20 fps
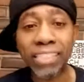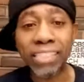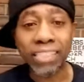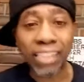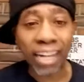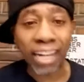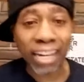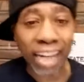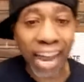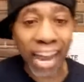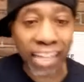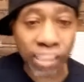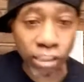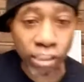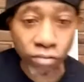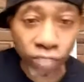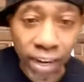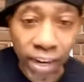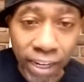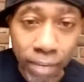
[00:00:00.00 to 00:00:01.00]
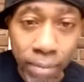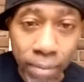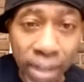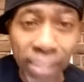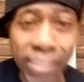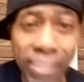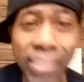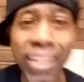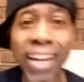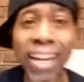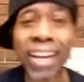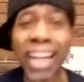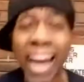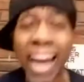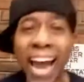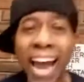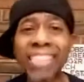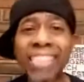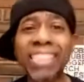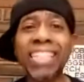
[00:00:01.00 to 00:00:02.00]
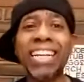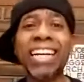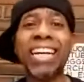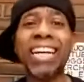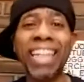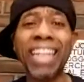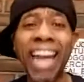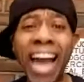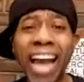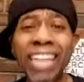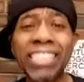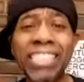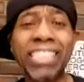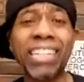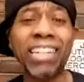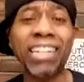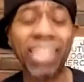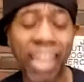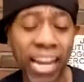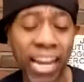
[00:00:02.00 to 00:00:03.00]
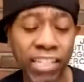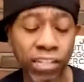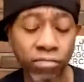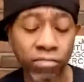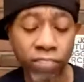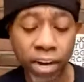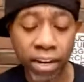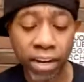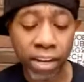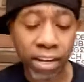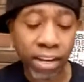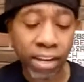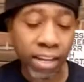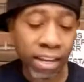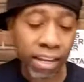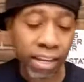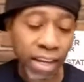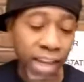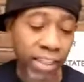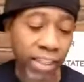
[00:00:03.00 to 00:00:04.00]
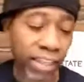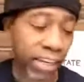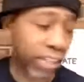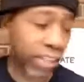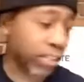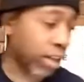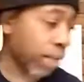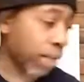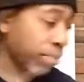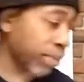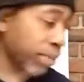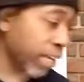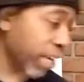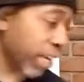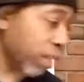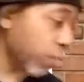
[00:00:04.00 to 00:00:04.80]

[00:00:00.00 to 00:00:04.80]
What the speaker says: It's a classic record, man. This is a classic record. I think it's up there